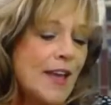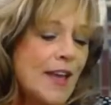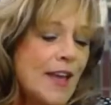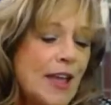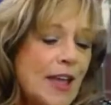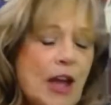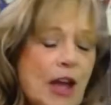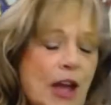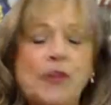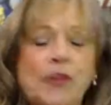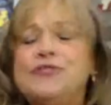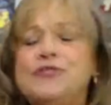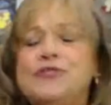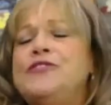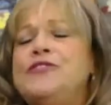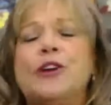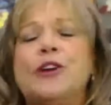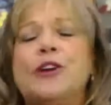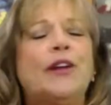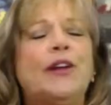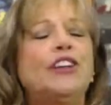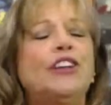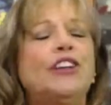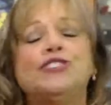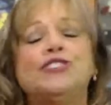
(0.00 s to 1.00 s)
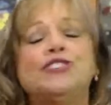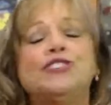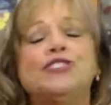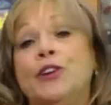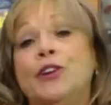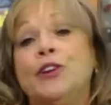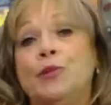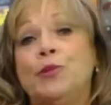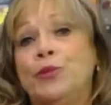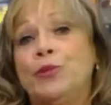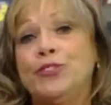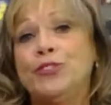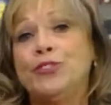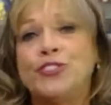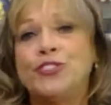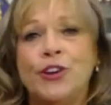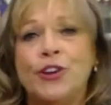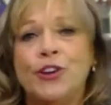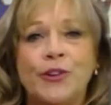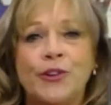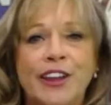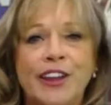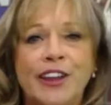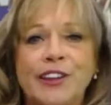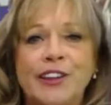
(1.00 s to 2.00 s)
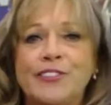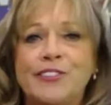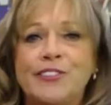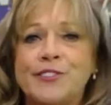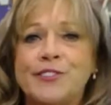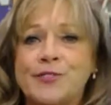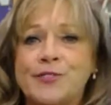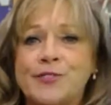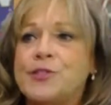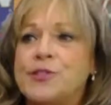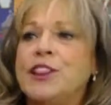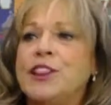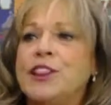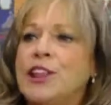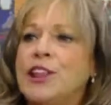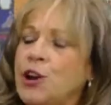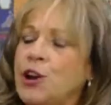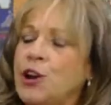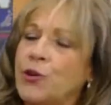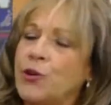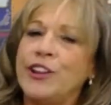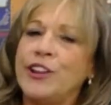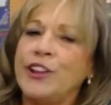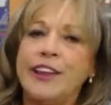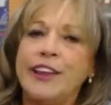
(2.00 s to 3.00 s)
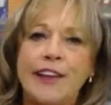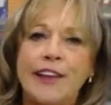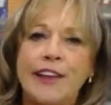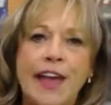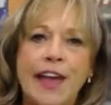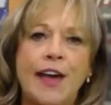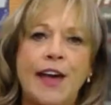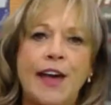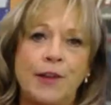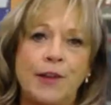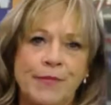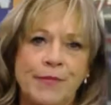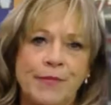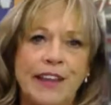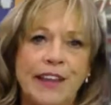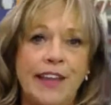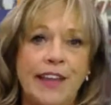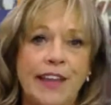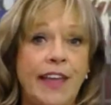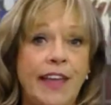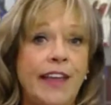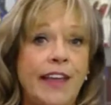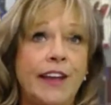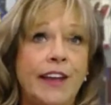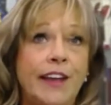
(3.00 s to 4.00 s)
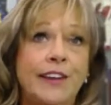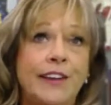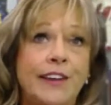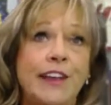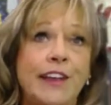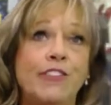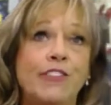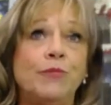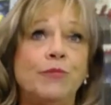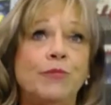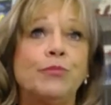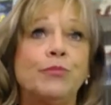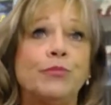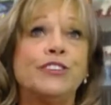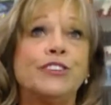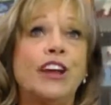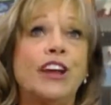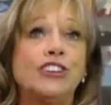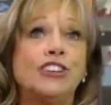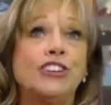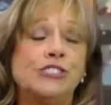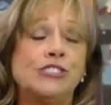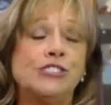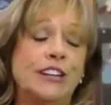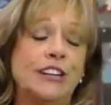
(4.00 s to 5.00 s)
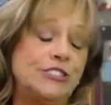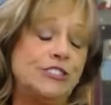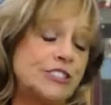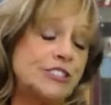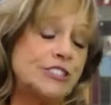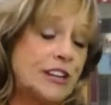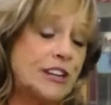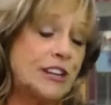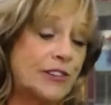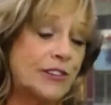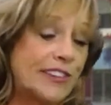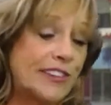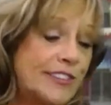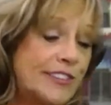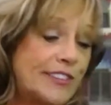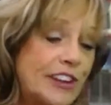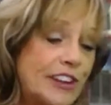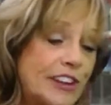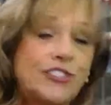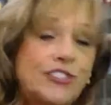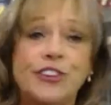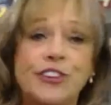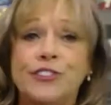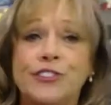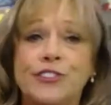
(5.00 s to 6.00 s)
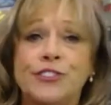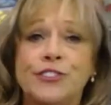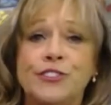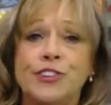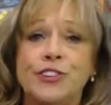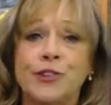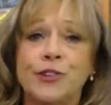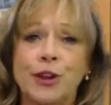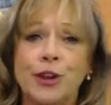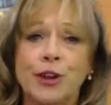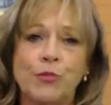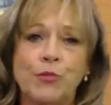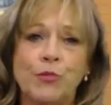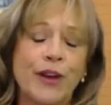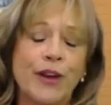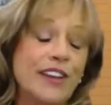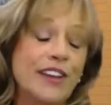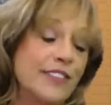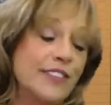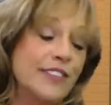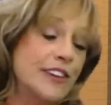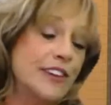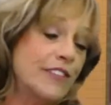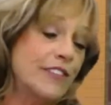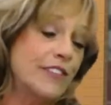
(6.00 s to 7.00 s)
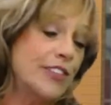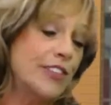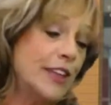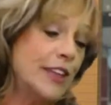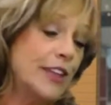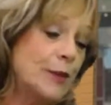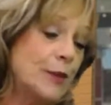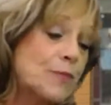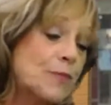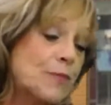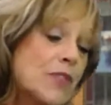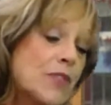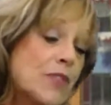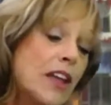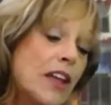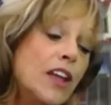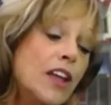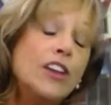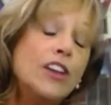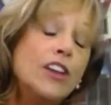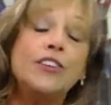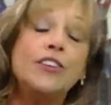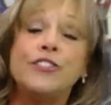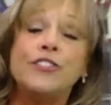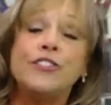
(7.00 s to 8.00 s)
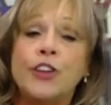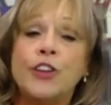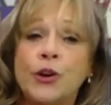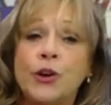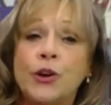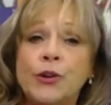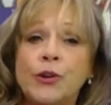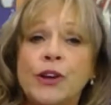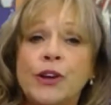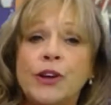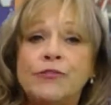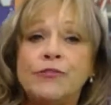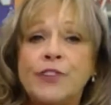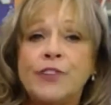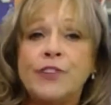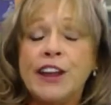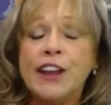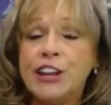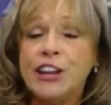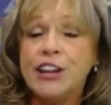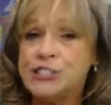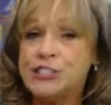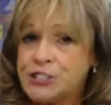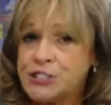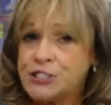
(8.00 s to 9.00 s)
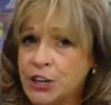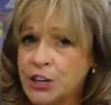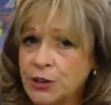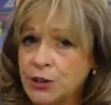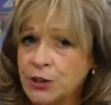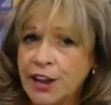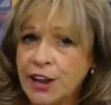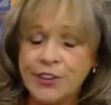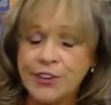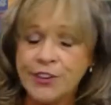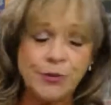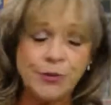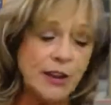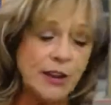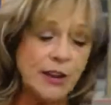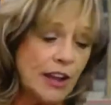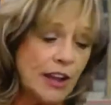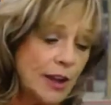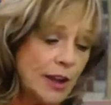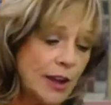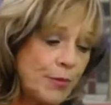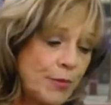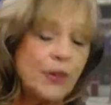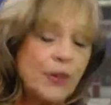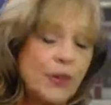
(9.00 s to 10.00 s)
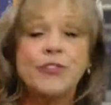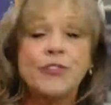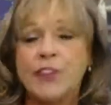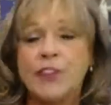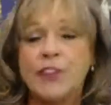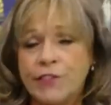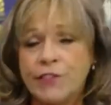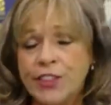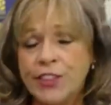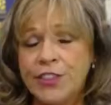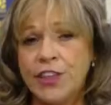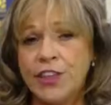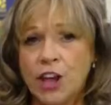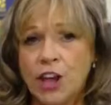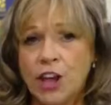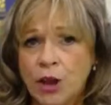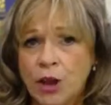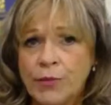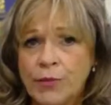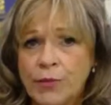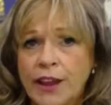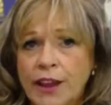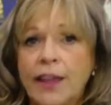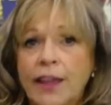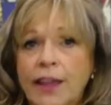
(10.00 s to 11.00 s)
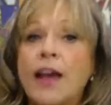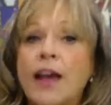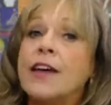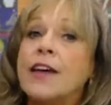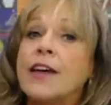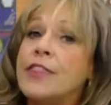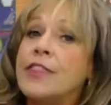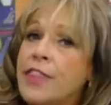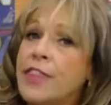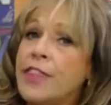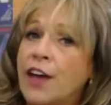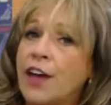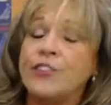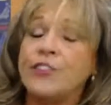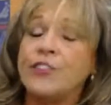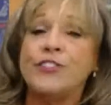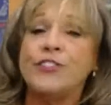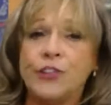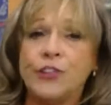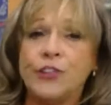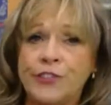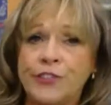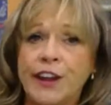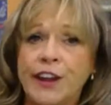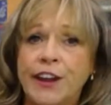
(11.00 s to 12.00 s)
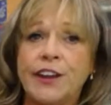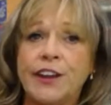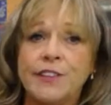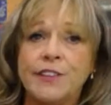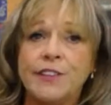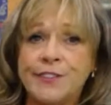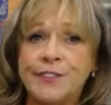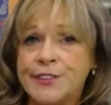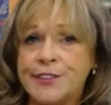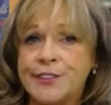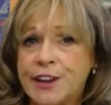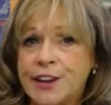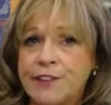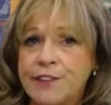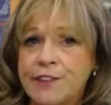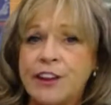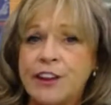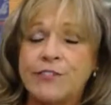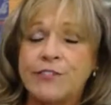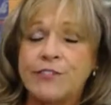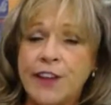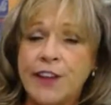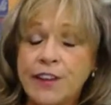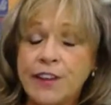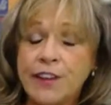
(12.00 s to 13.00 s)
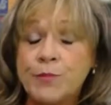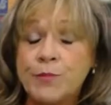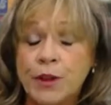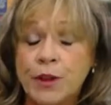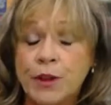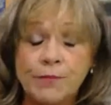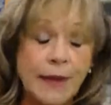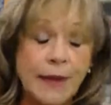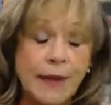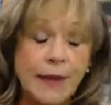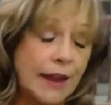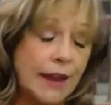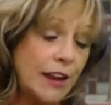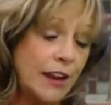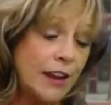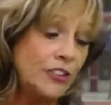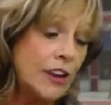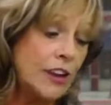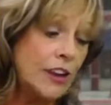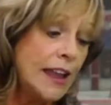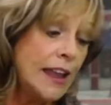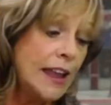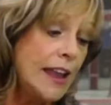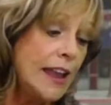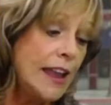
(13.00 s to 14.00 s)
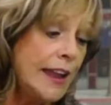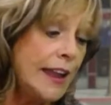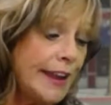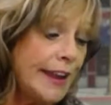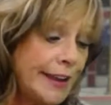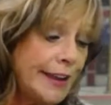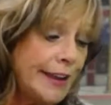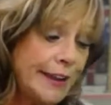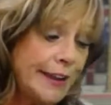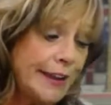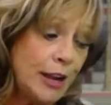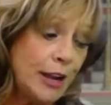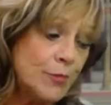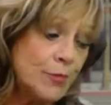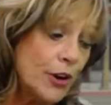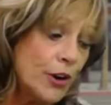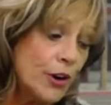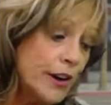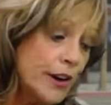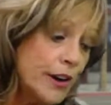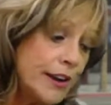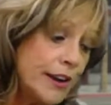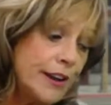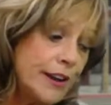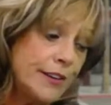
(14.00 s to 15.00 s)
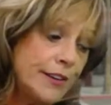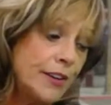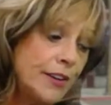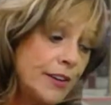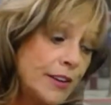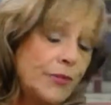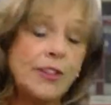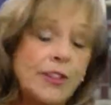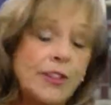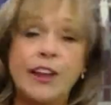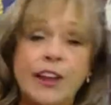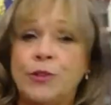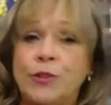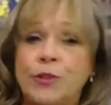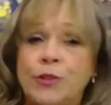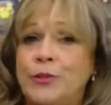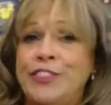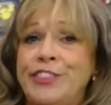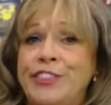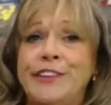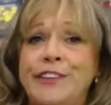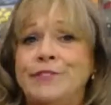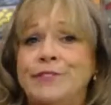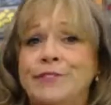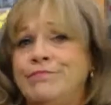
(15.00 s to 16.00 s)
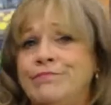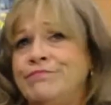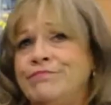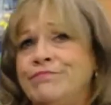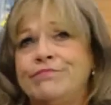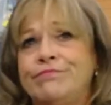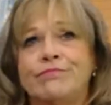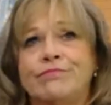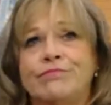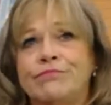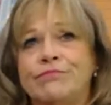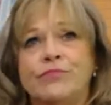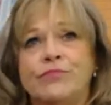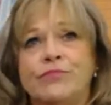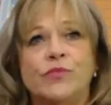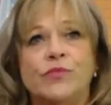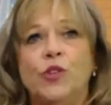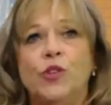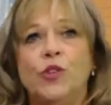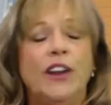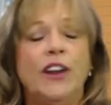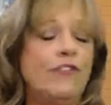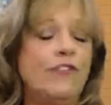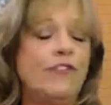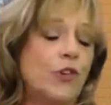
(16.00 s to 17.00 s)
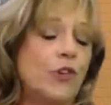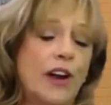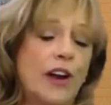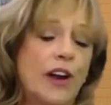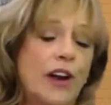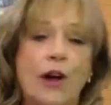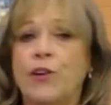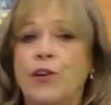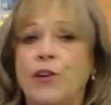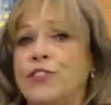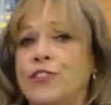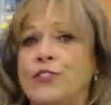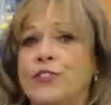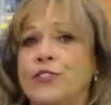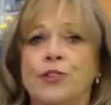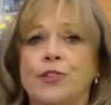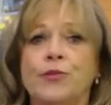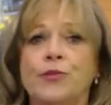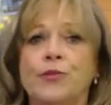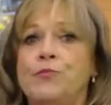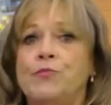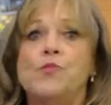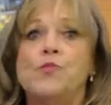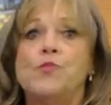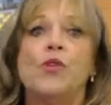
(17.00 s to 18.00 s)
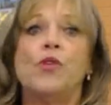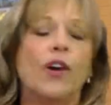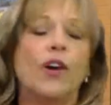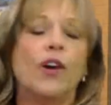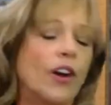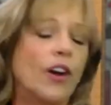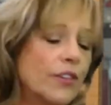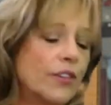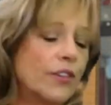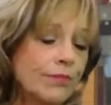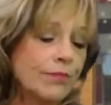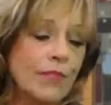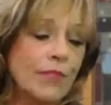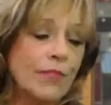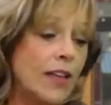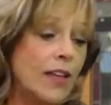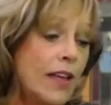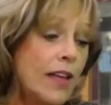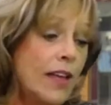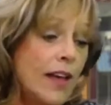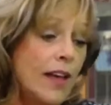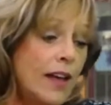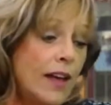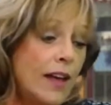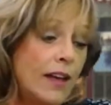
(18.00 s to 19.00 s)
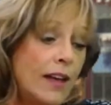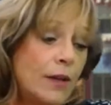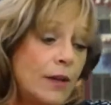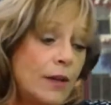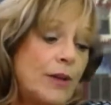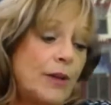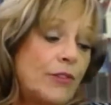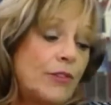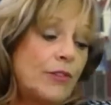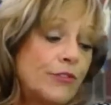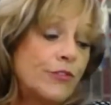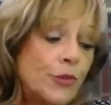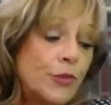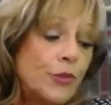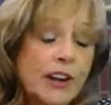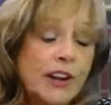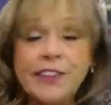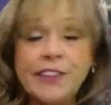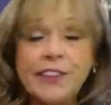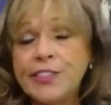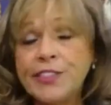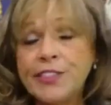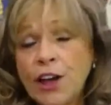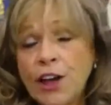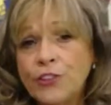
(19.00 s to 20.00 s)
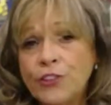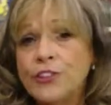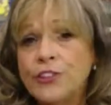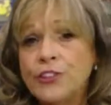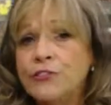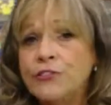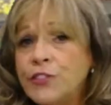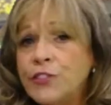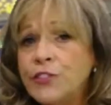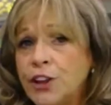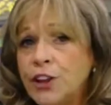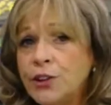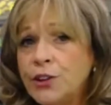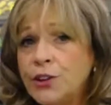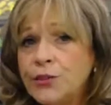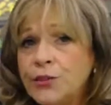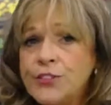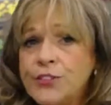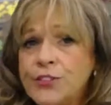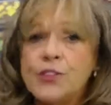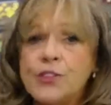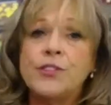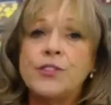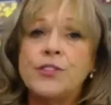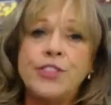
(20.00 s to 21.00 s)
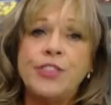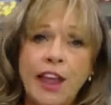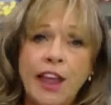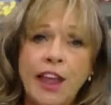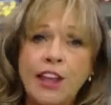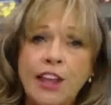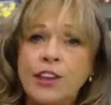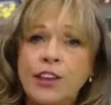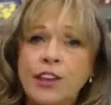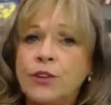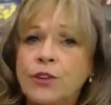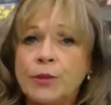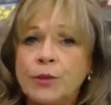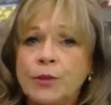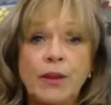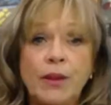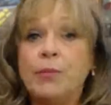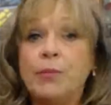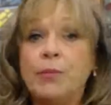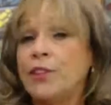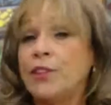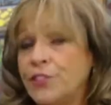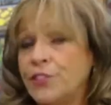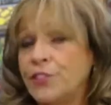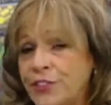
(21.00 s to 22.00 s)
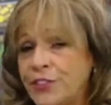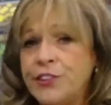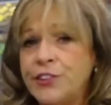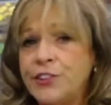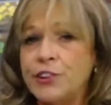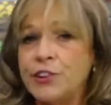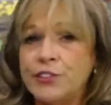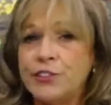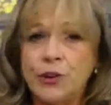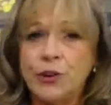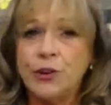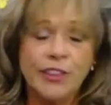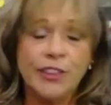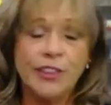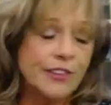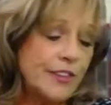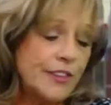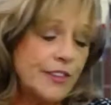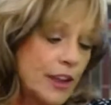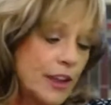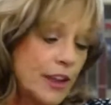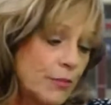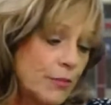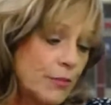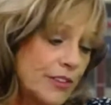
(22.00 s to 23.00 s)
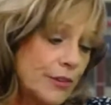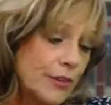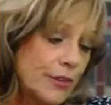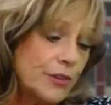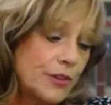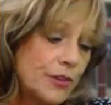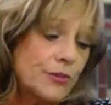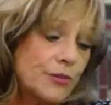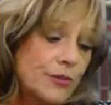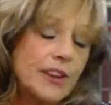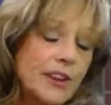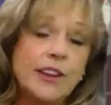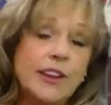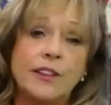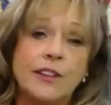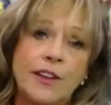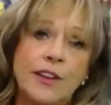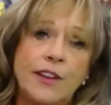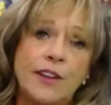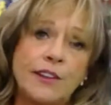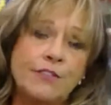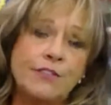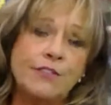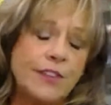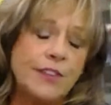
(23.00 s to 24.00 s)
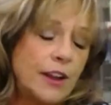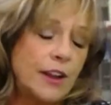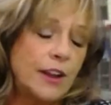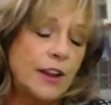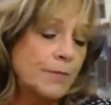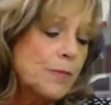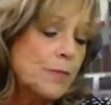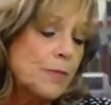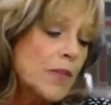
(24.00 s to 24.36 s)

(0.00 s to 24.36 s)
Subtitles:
It was a very enjoyable show. He just literally had me and even production engineer in stitches during breaks and everything. So Frankie's show last week, I post everything on my That's So Vegas TV Facebook page, and he brought in, within 24 hours or more, about 40,000 views. So thank you, and people are still viewing the segments. It was really a lot of fun.